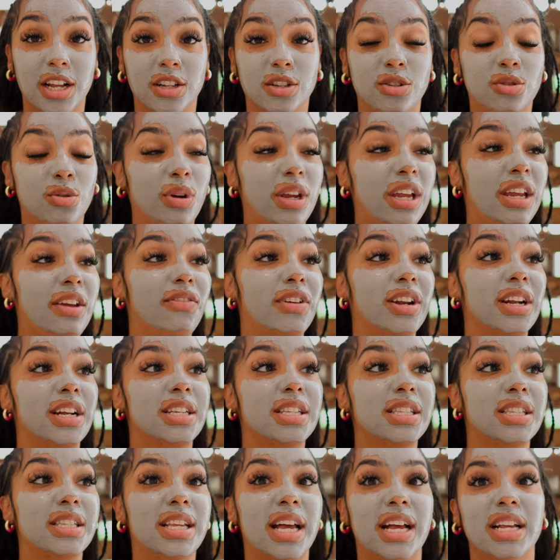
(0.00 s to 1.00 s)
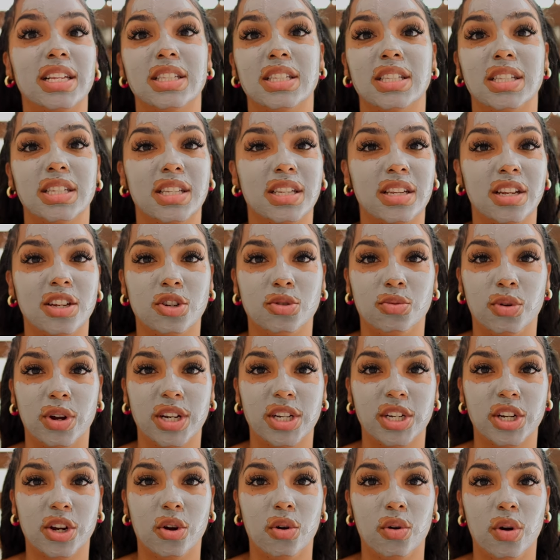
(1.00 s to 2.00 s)
to even assess the
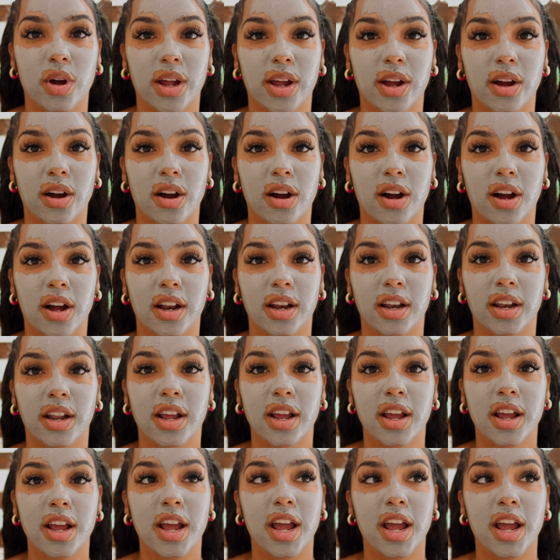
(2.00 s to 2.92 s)
situation going on